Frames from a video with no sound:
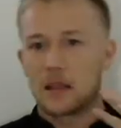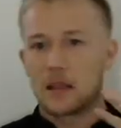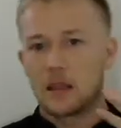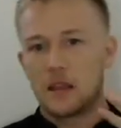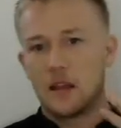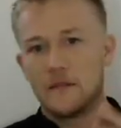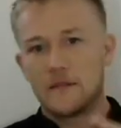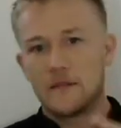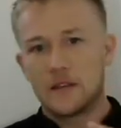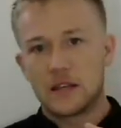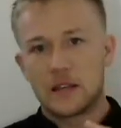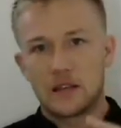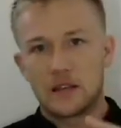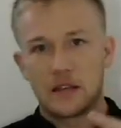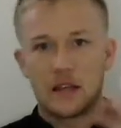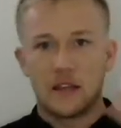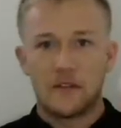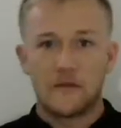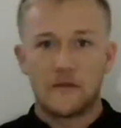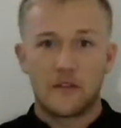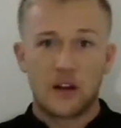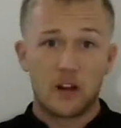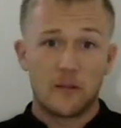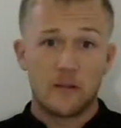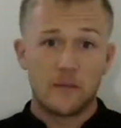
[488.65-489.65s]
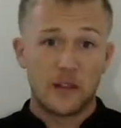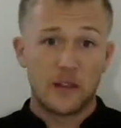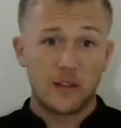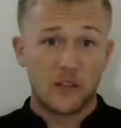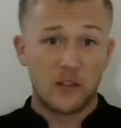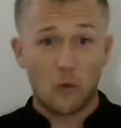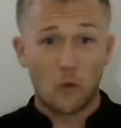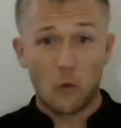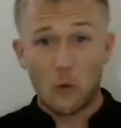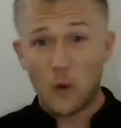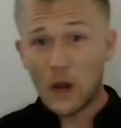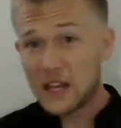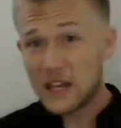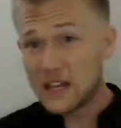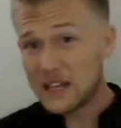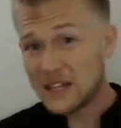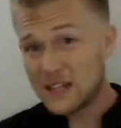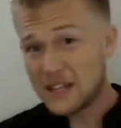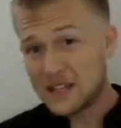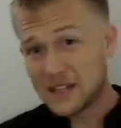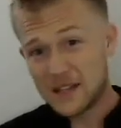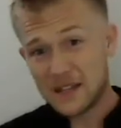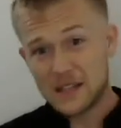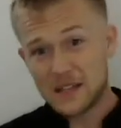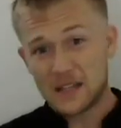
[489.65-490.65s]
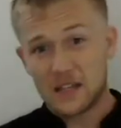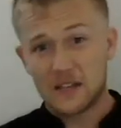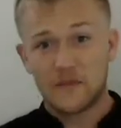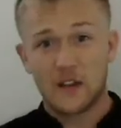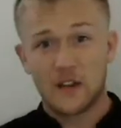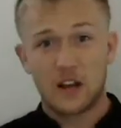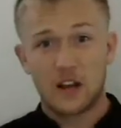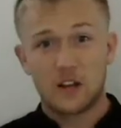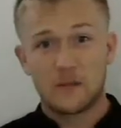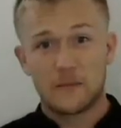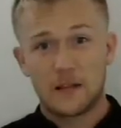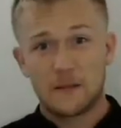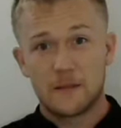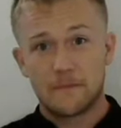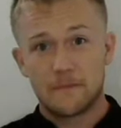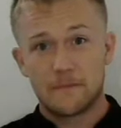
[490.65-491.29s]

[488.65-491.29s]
loving environment, then what is this environment?